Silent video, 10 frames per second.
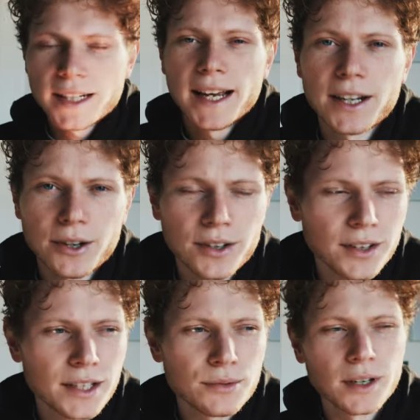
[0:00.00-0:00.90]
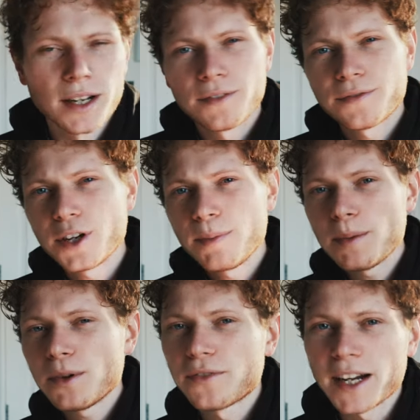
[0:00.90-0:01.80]
to get going on this one, a few
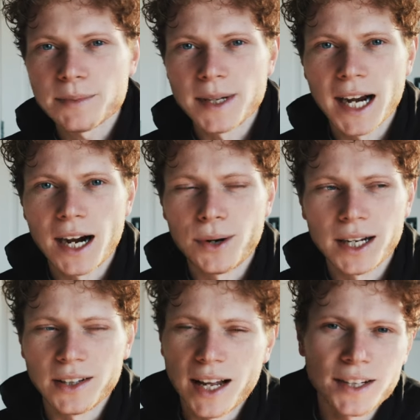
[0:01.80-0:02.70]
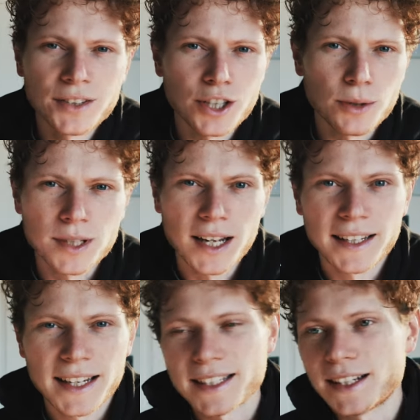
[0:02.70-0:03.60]
people have asked me how I land jobs like
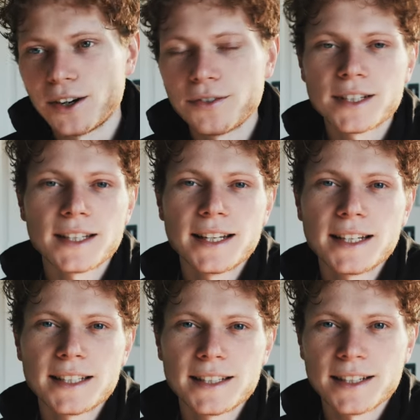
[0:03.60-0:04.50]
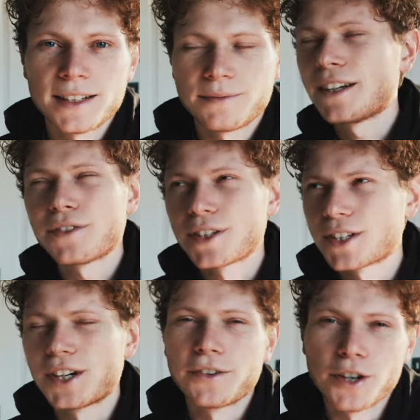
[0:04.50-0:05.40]
this, and obviously this is a different
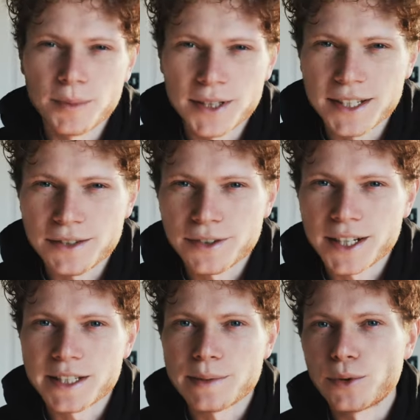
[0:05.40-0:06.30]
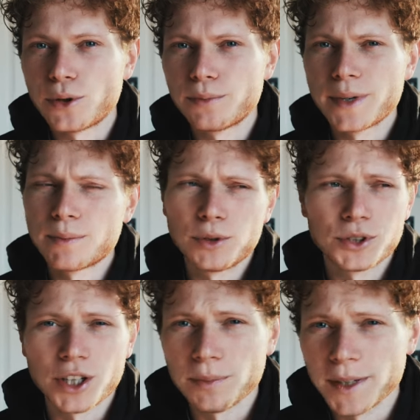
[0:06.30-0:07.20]
scenario because it's a very small, minimal
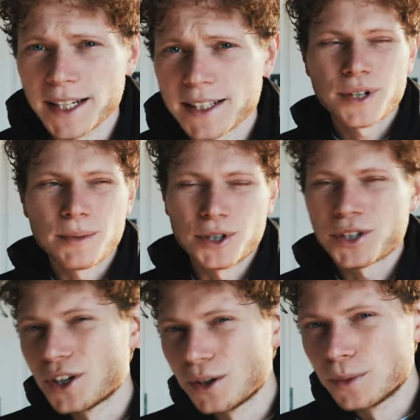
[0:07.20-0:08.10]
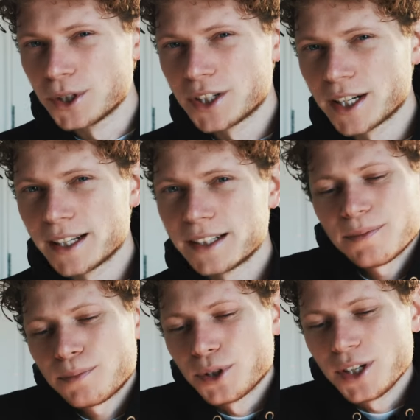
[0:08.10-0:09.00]
job, this, pretty much no budget.
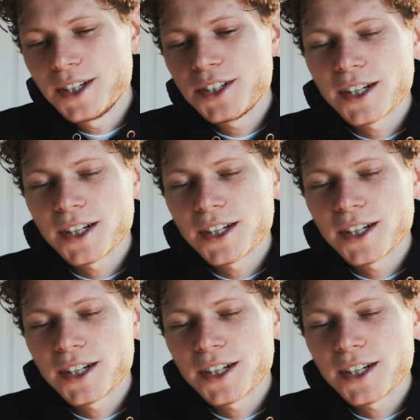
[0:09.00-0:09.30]
But in